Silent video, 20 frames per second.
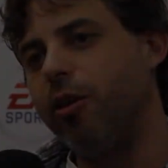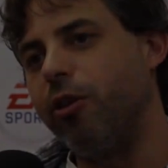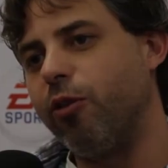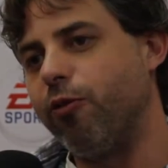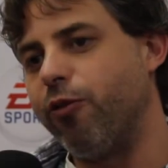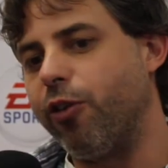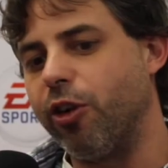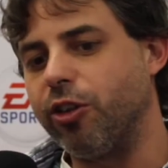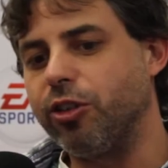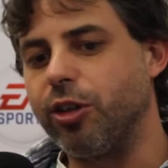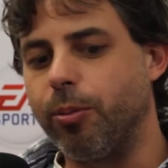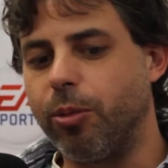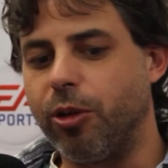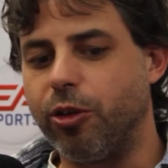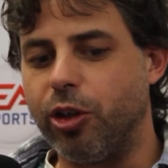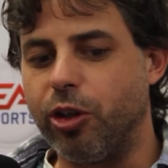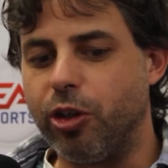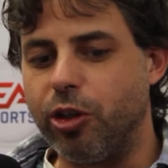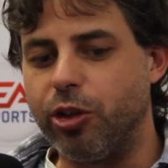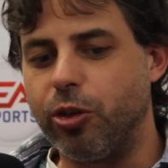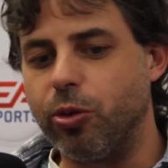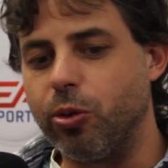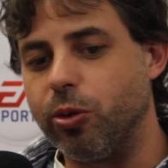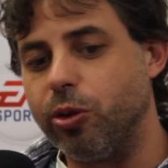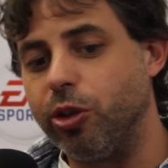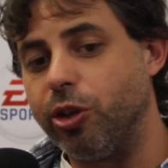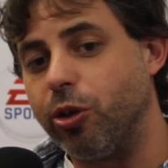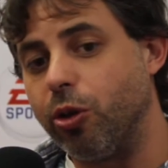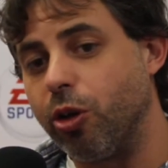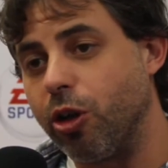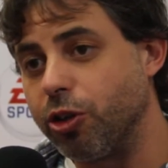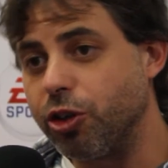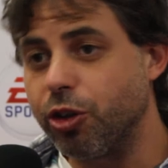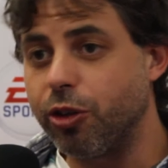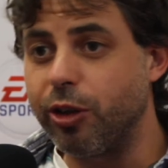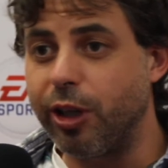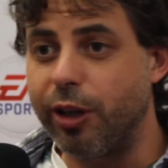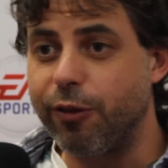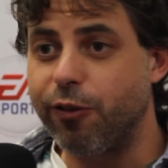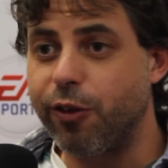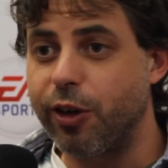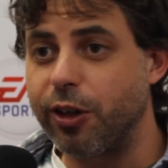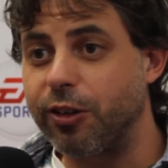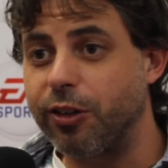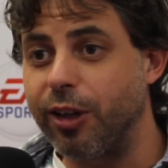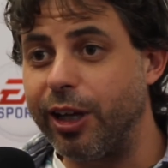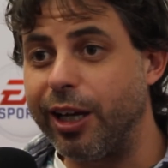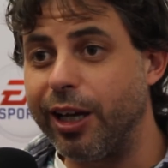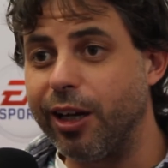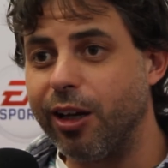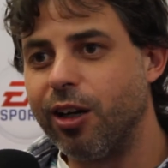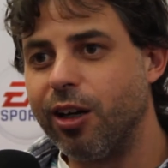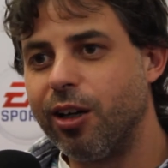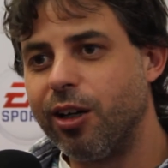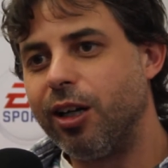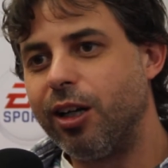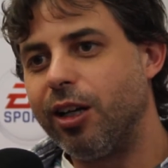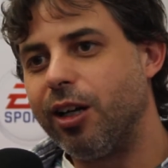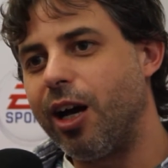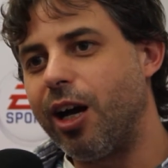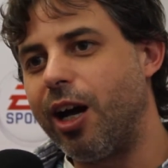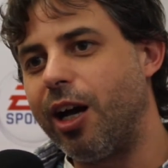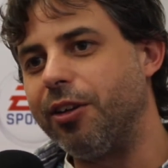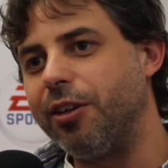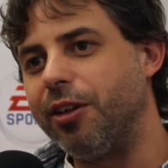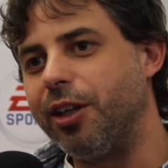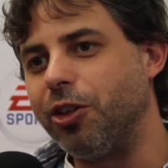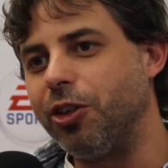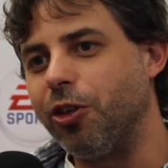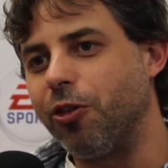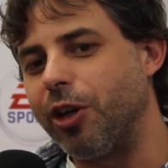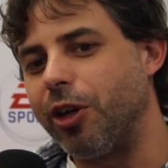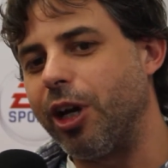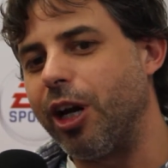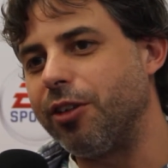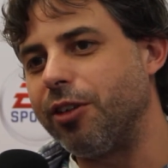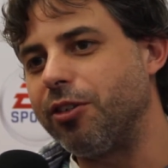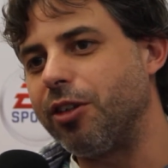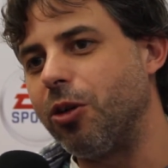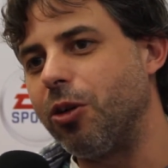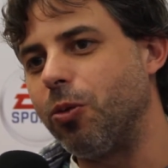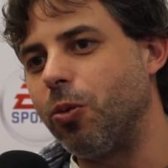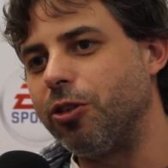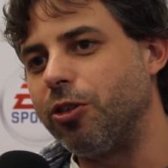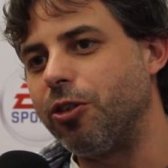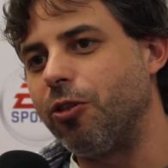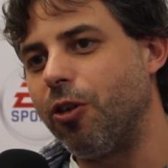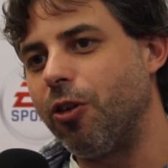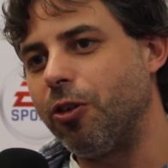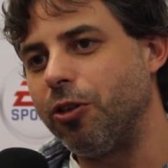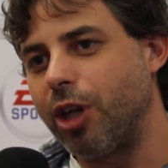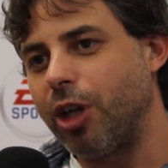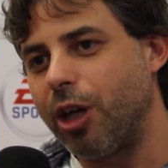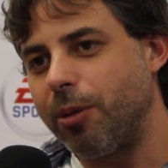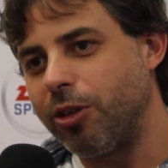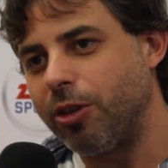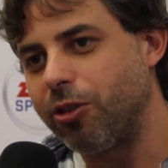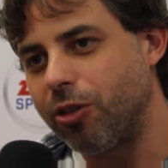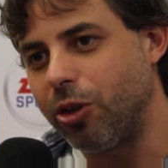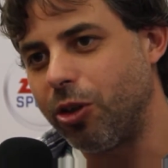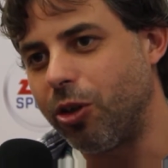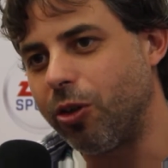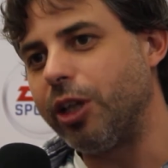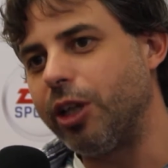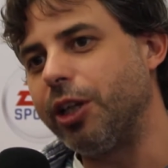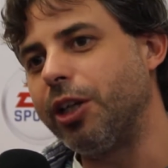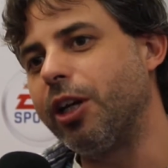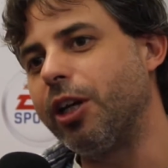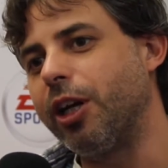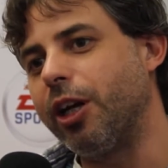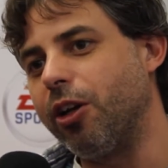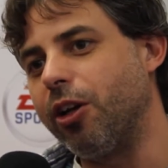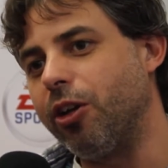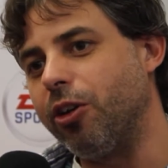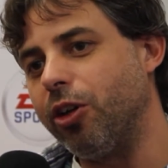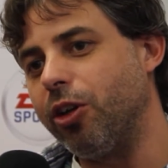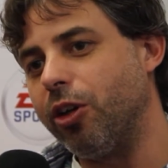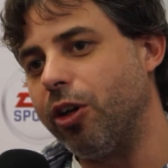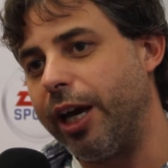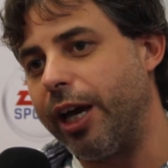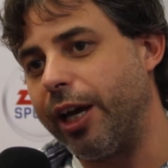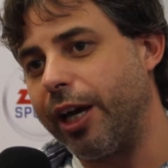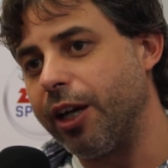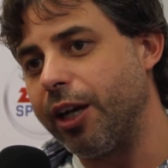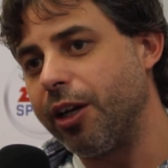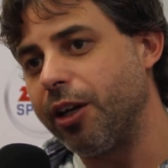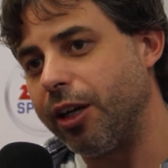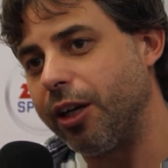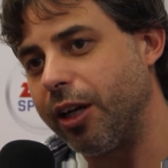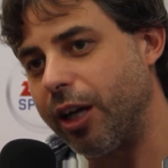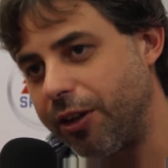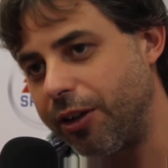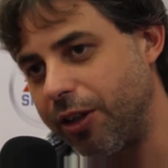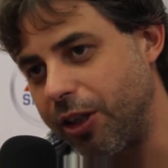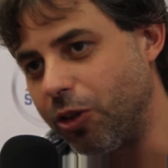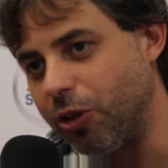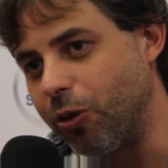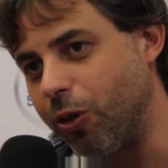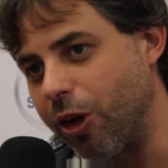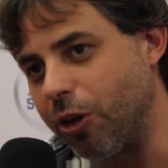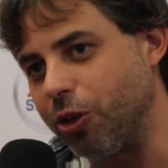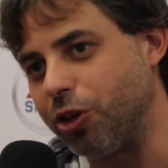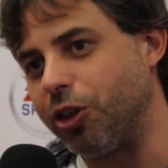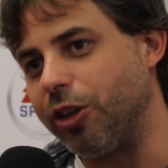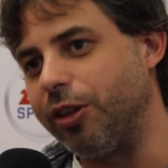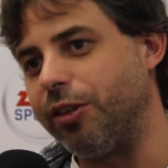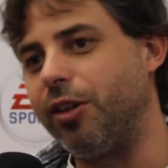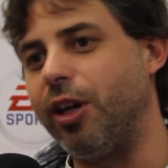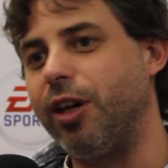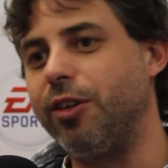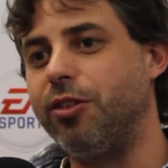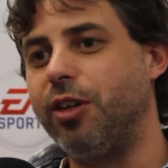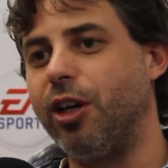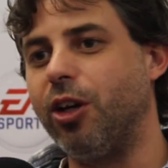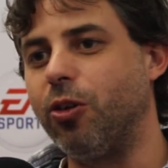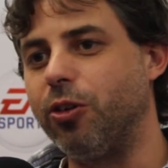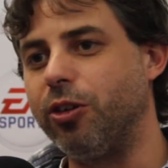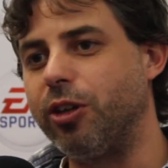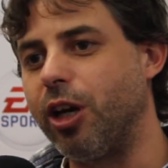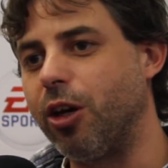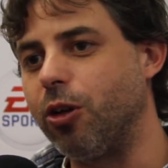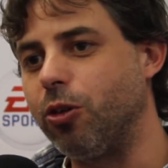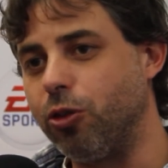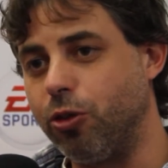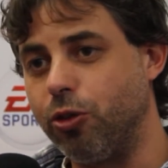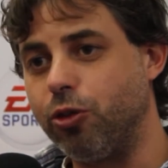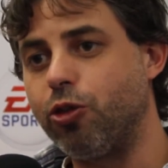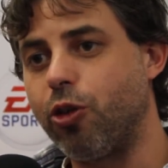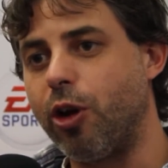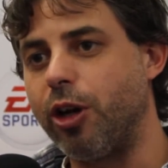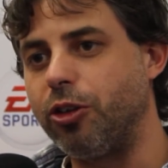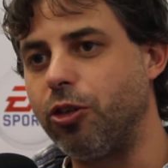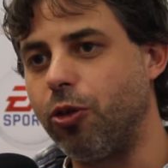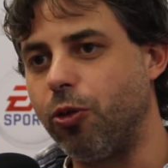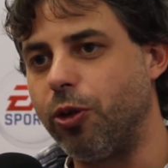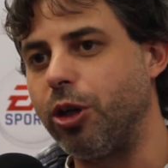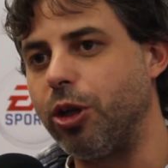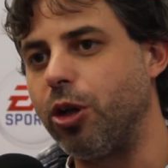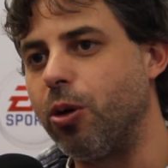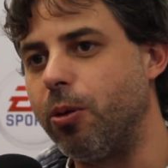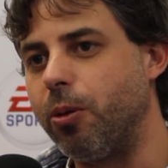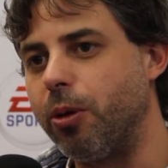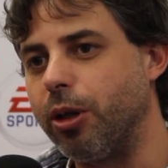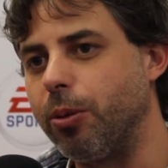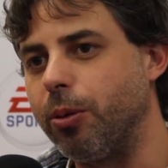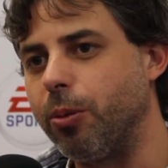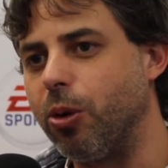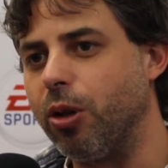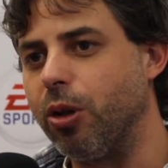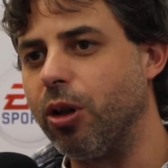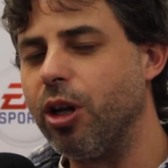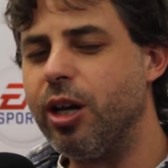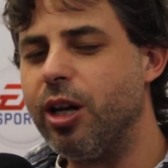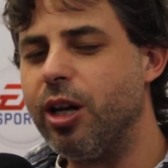for example, you launch the first leg, and then you realize that it was the wrong timing, so you click it again, and then you launch a second tackle to try to recover the ball.